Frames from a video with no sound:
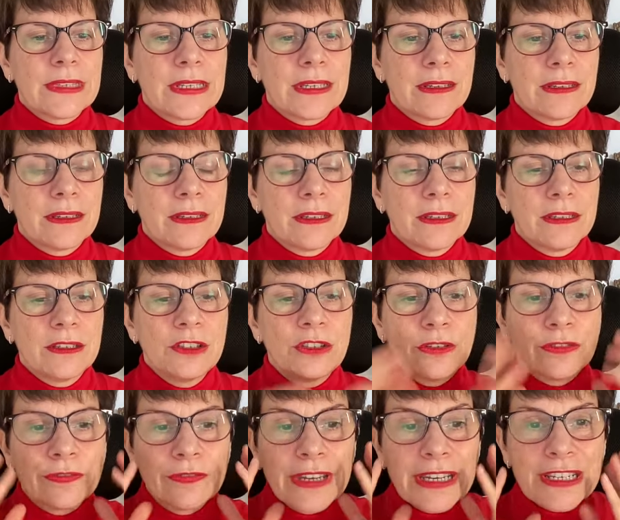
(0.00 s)
Uh, your
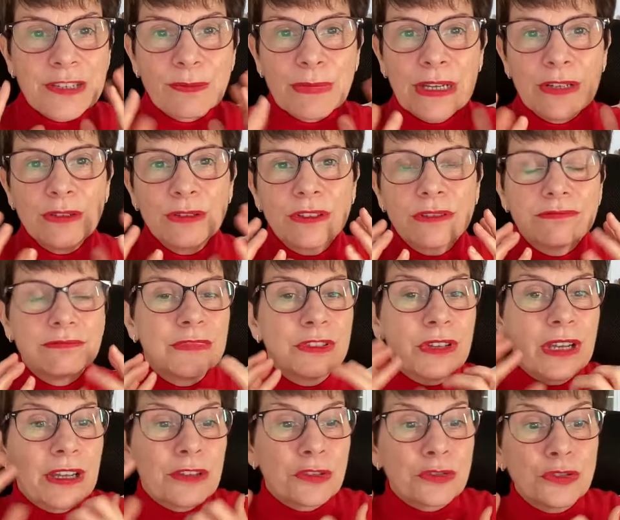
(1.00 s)
face may look you know,
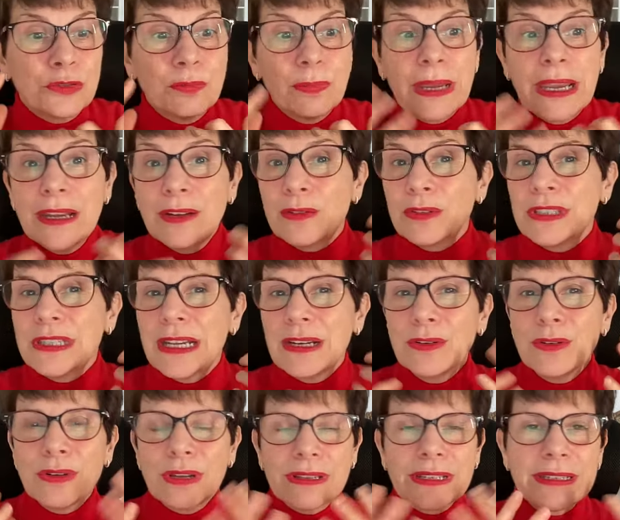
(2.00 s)
either too pale or
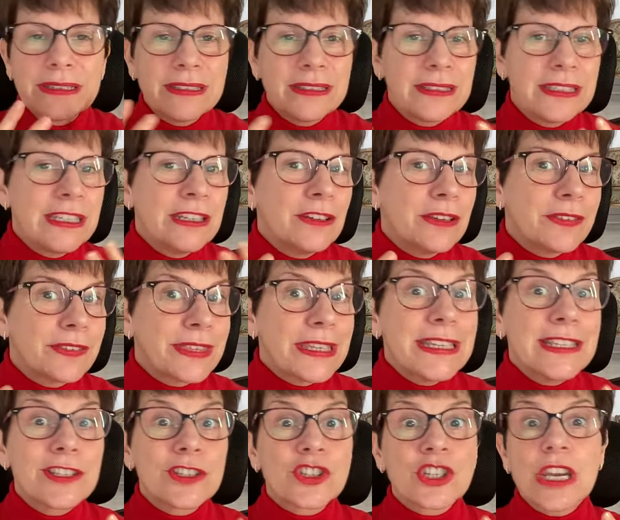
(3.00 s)
yellow. I, you know
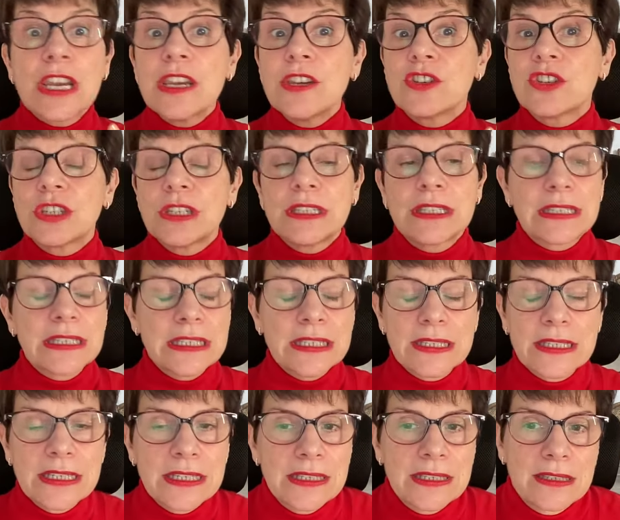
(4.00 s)
things change. It's
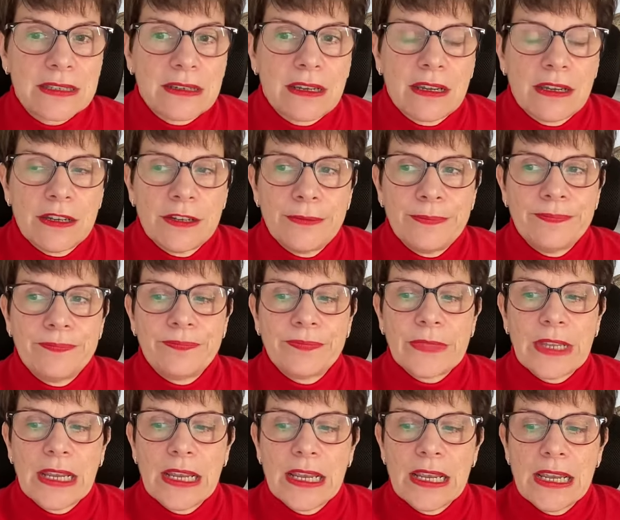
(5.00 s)
it is, um,
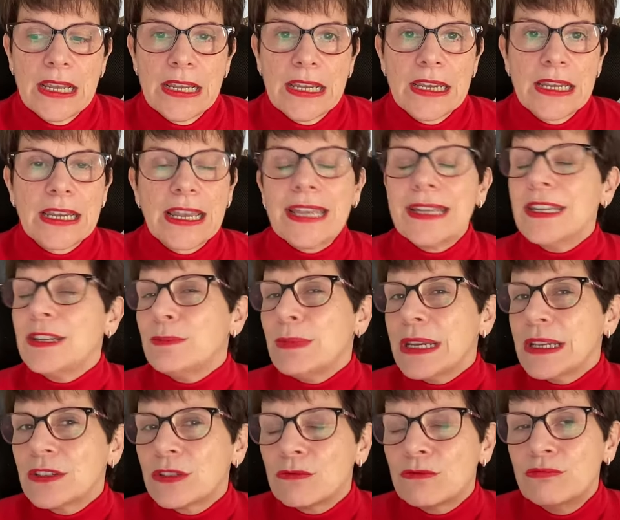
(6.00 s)
and it
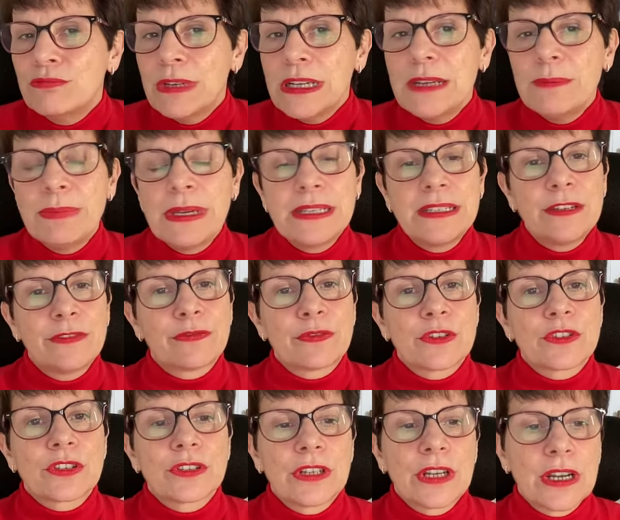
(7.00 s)
makes a really big
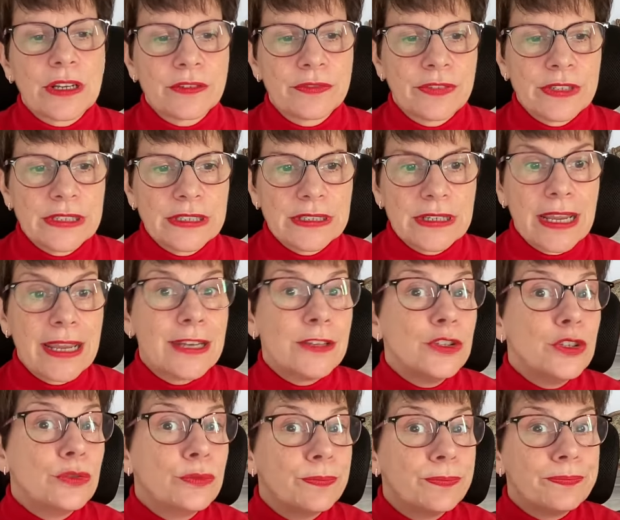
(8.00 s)
difference on an outfit and
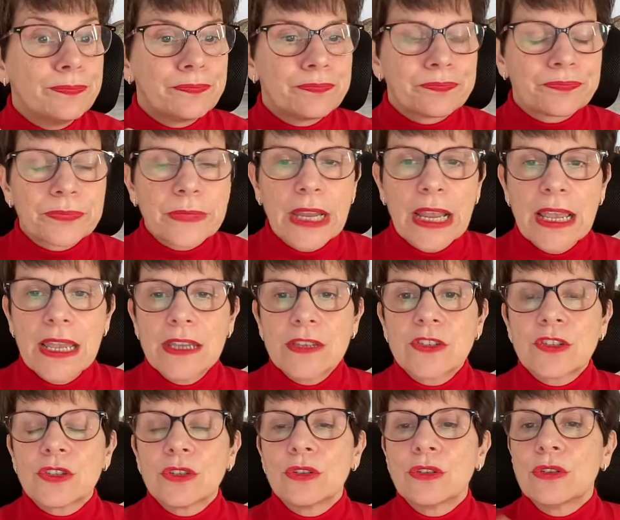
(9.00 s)
you.
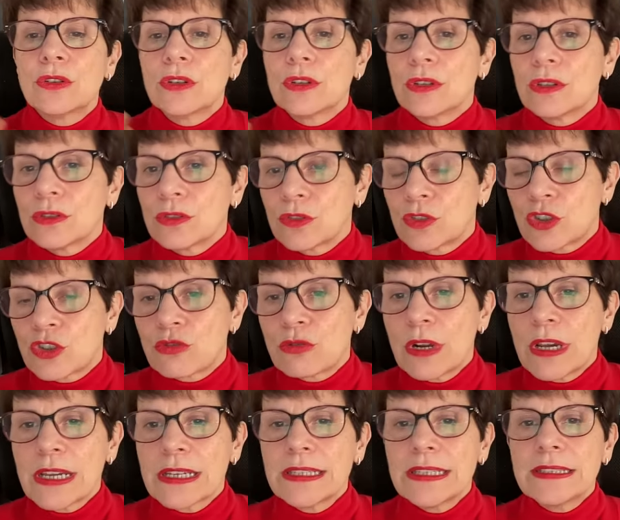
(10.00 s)
So
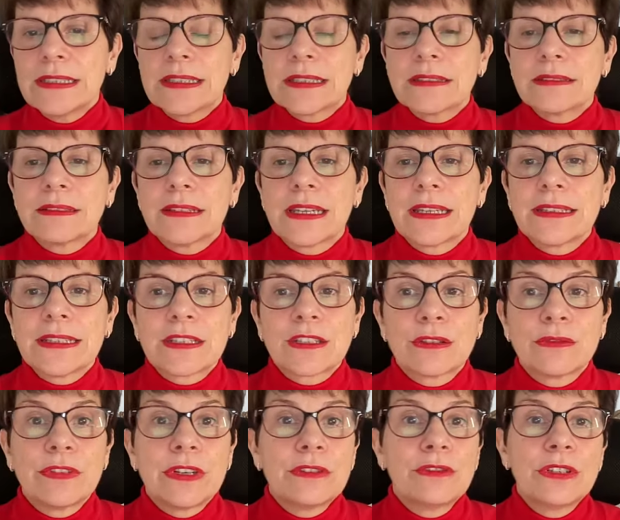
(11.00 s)
try it, and that's a
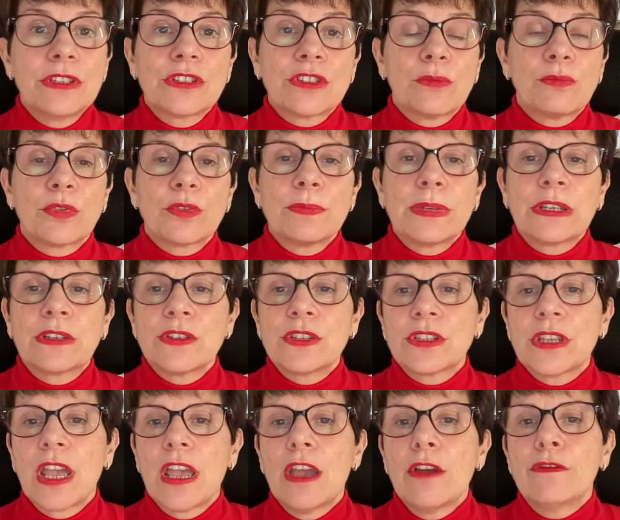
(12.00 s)
very good example
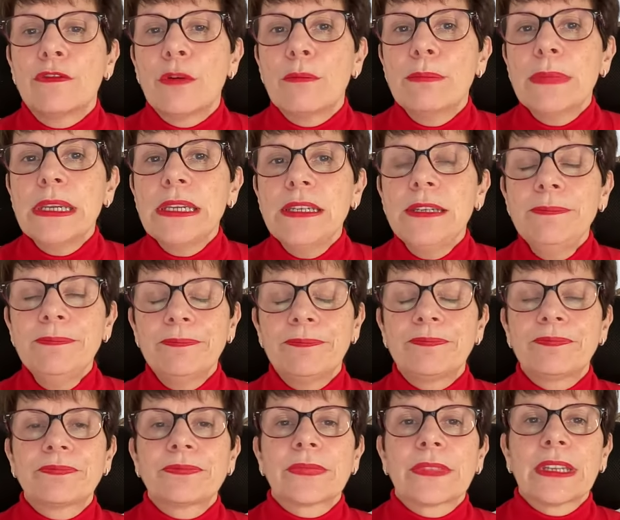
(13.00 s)
because for me,
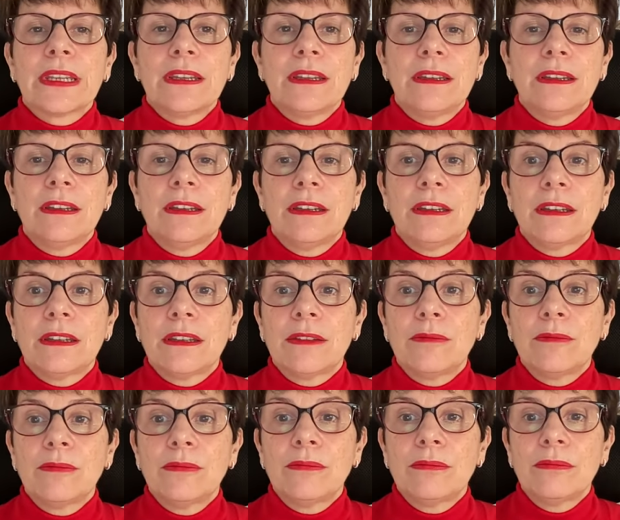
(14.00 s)

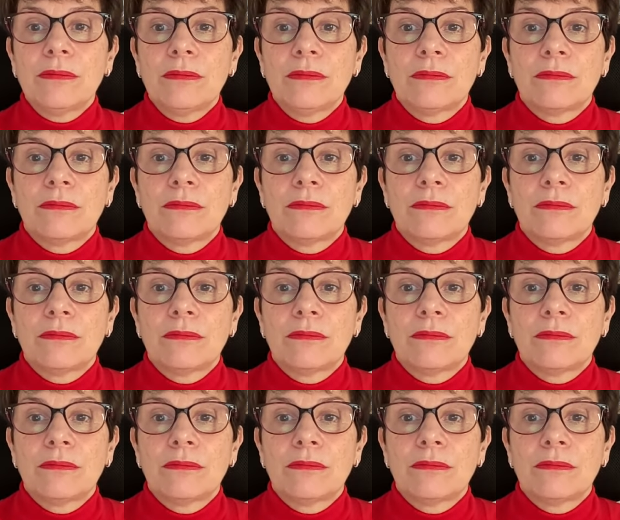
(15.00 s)
um,